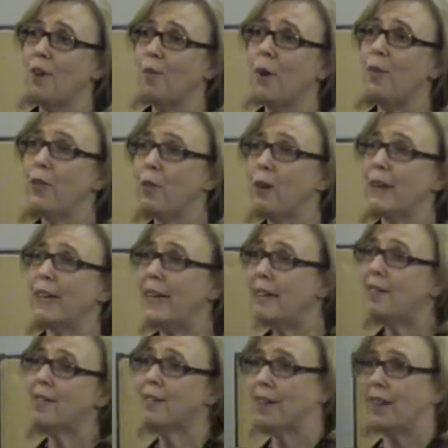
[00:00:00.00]
when there really
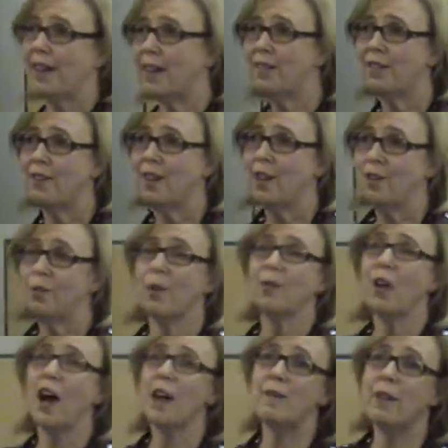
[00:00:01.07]
is science, so
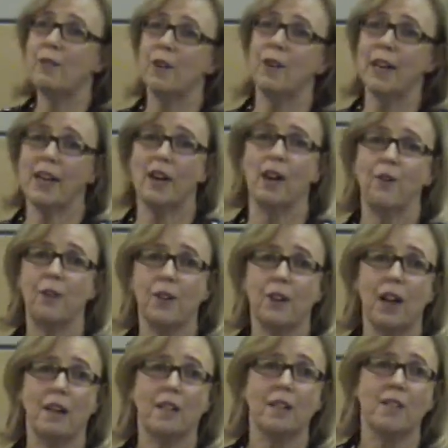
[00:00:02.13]
I've got to be very careful
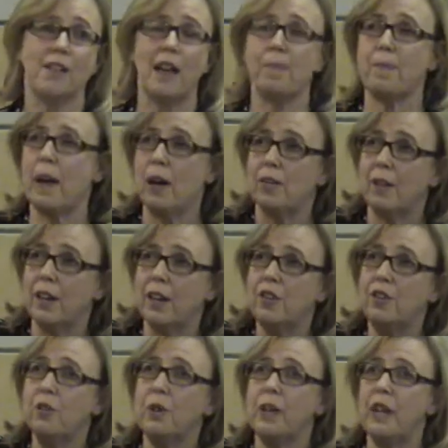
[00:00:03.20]
not to step out
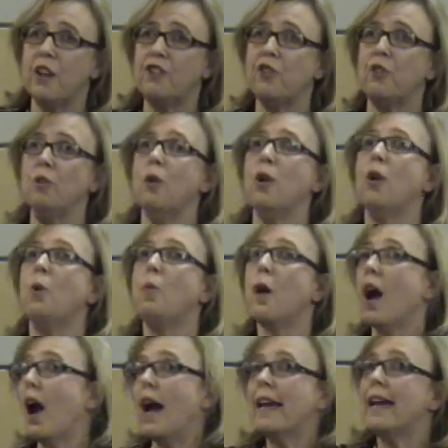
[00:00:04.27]
into an issue
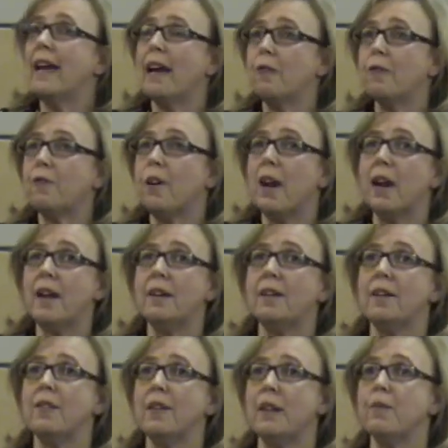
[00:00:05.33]
where I can't
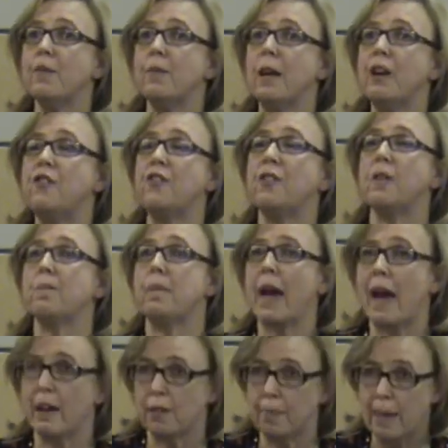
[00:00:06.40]
find the information that
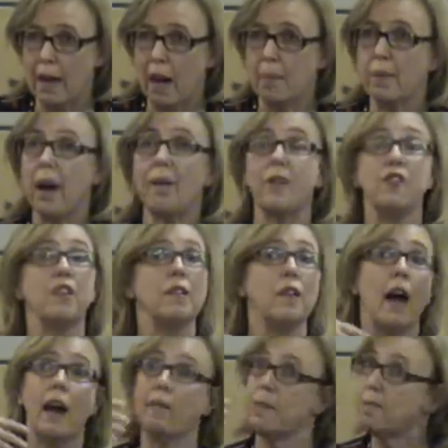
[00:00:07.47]
backs me up. There's a
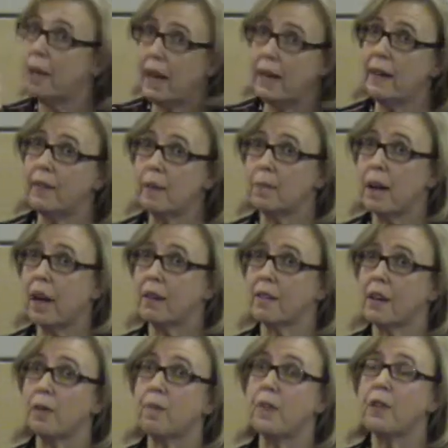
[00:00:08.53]
lot of opinion that
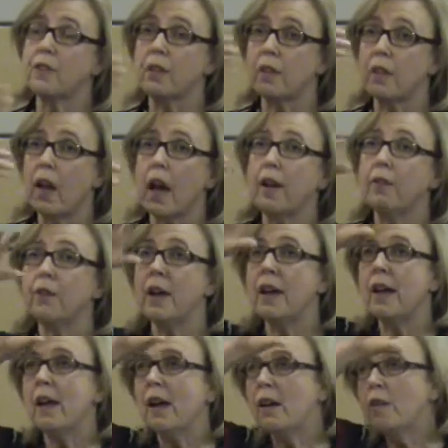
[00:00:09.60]
backs it up, and there's a lot of
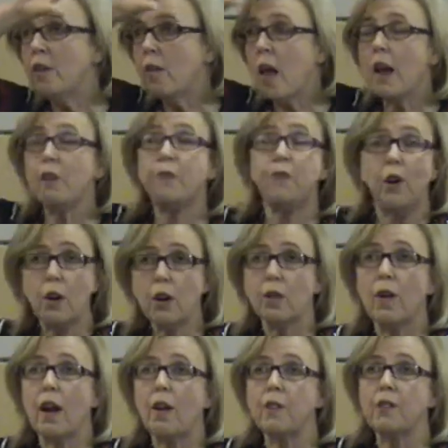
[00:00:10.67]
there are a lot of
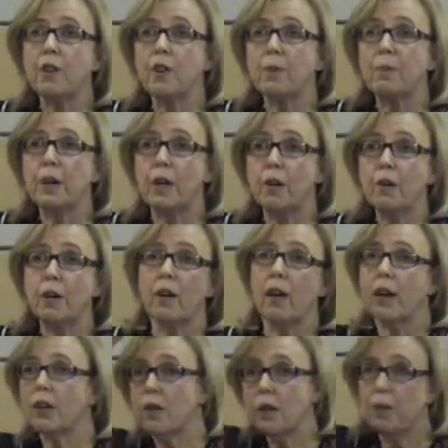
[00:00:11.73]
photographs that are peculiar.
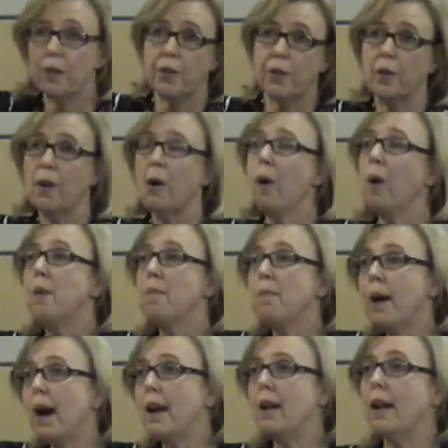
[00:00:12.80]
I agree with you.
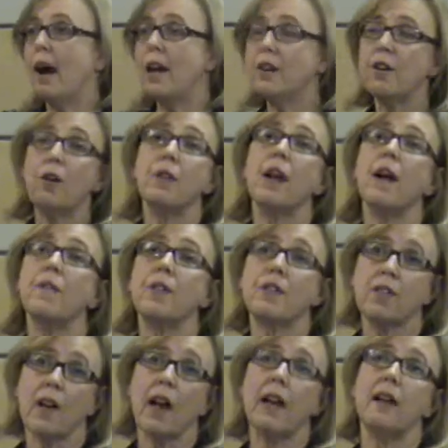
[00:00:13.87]
But I don't have
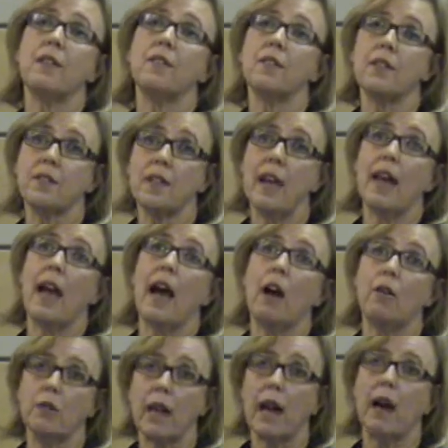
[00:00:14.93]
the science to say
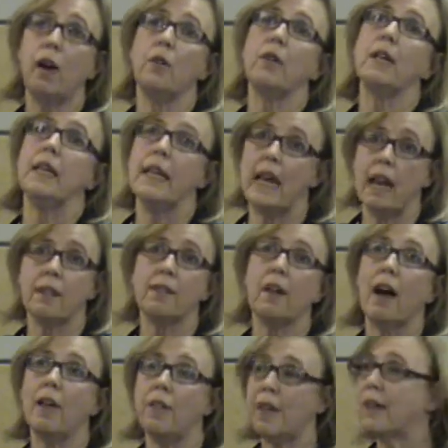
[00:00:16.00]
out loud, yes,
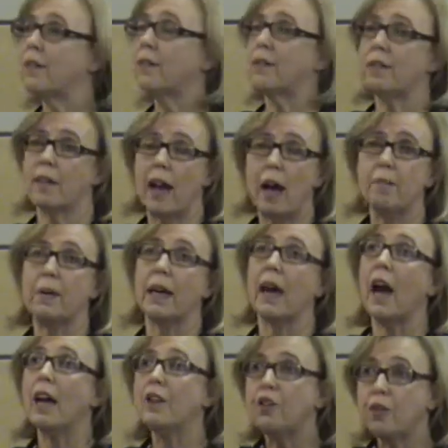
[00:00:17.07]
I think this is happening.
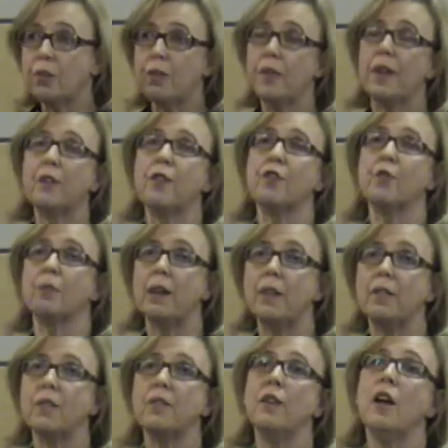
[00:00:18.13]
I do think there's
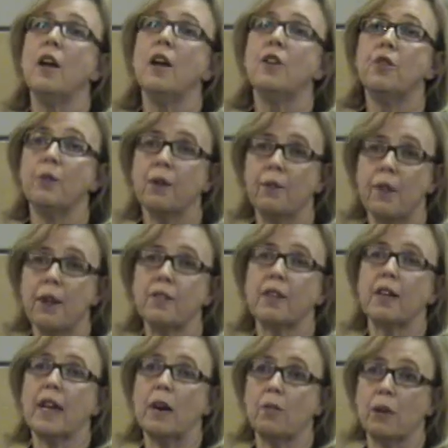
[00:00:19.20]
reasons to
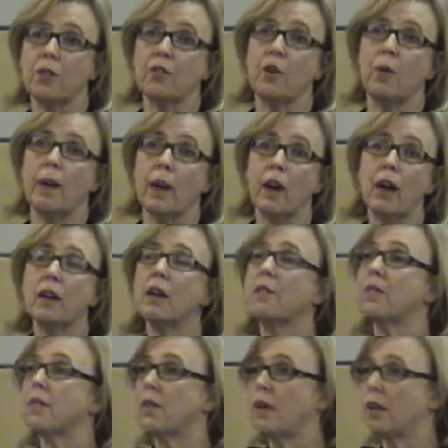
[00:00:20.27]
investigate what's going on
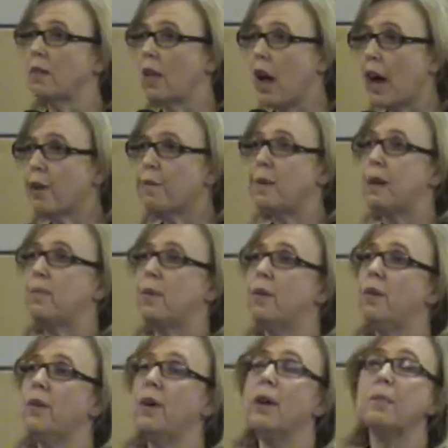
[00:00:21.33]
because a lot of
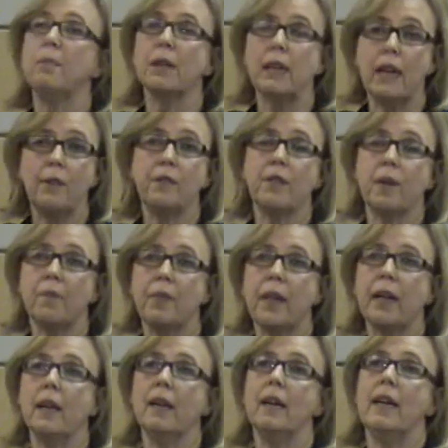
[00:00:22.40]
people believe
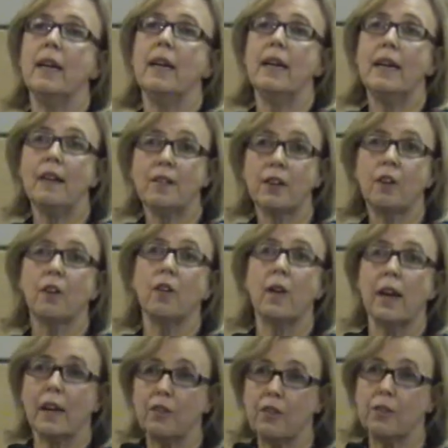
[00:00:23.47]
something is
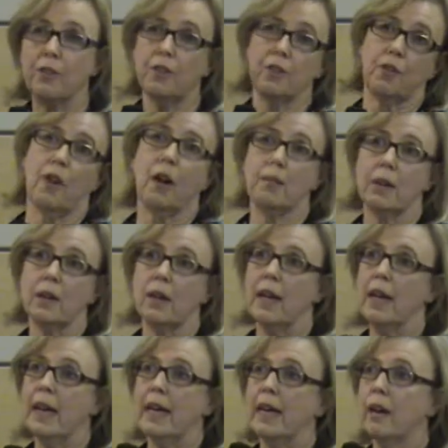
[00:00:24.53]
occurring as you've described
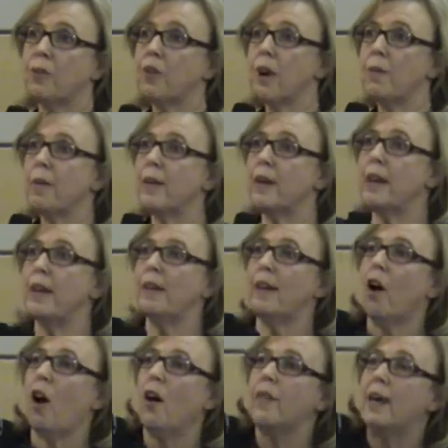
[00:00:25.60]
Now, Trevor, the,
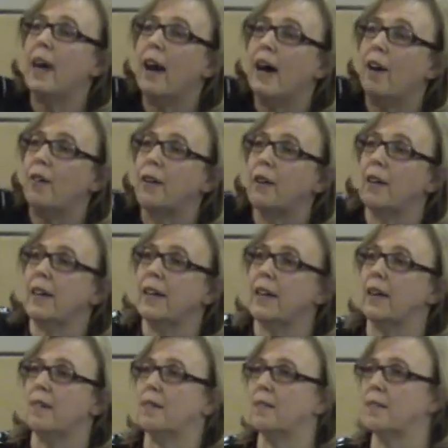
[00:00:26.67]
on the aisle there.
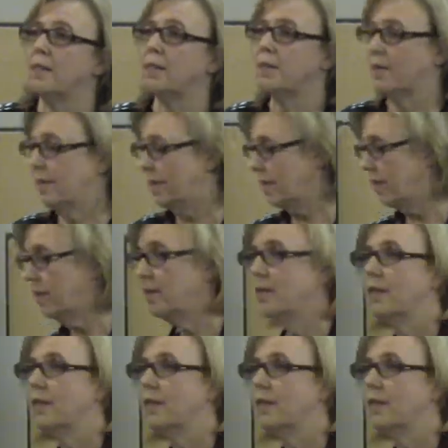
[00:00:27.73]
Yeah, thanks.